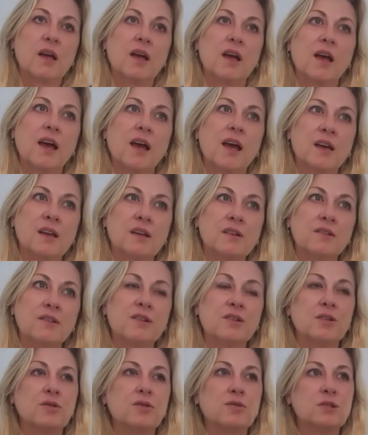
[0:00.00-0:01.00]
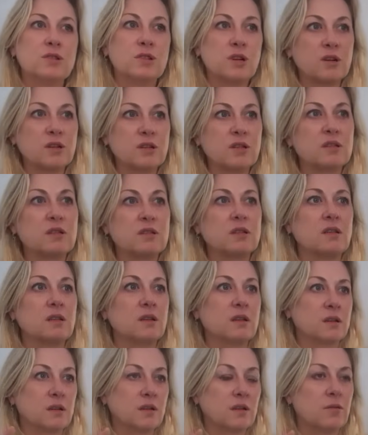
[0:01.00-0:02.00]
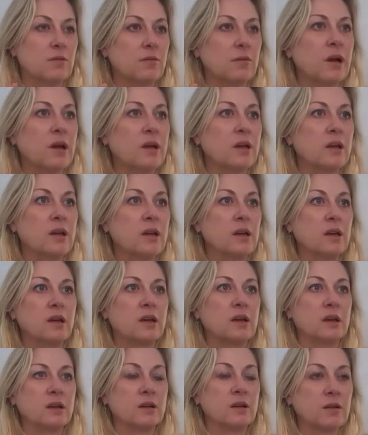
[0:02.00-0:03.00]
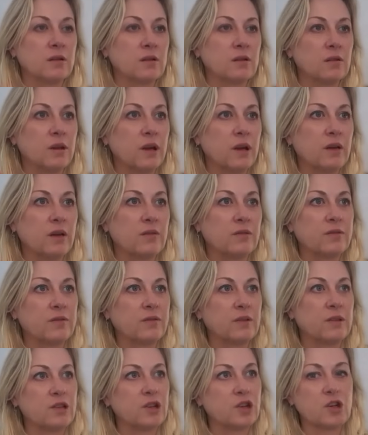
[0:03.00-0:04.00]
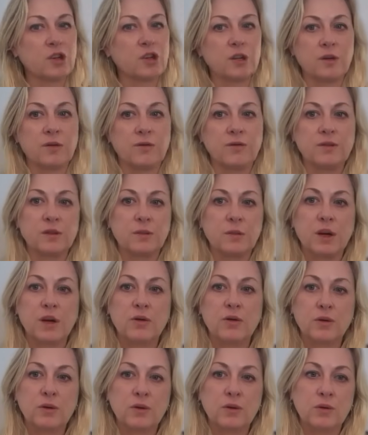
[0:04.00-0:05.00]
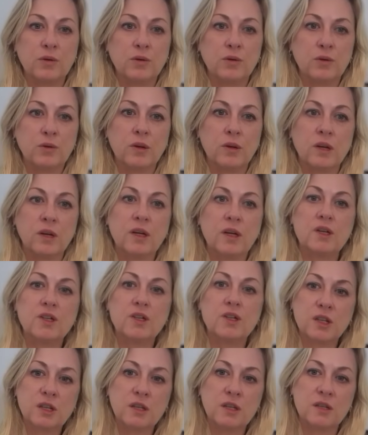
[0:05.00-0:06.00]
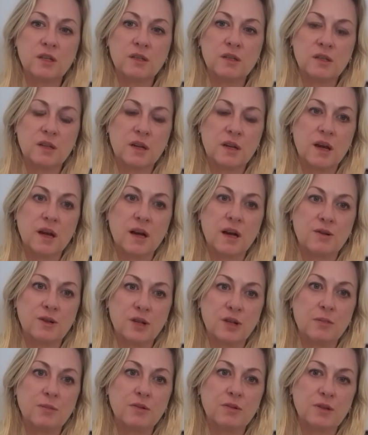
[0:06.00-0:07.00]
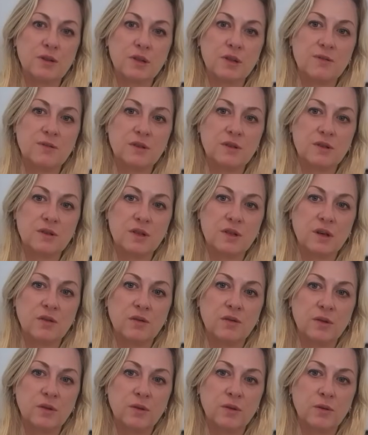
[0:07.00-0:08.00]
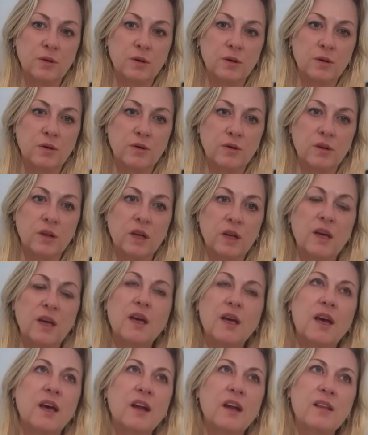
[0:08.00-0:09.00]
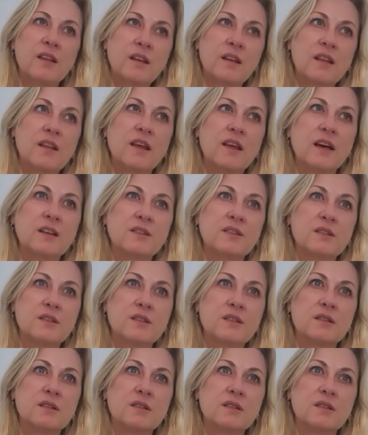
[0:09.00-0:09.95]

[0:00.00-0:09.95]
And you start to see in her writing and in her life this shift about who she is and how she perceives herself in the world. And I think that's